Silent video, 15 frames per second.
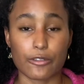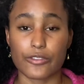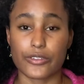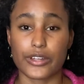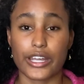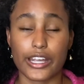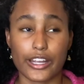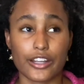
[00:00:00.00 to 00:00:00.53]

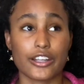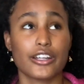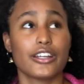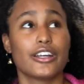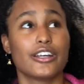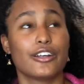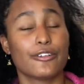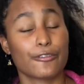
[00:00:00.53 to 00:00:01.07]
hair
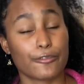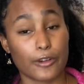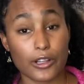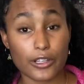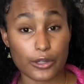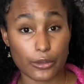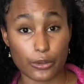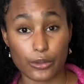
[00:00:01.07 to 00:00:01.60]

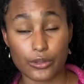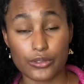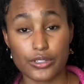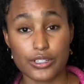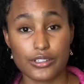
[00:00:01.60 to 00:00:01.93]
follicle,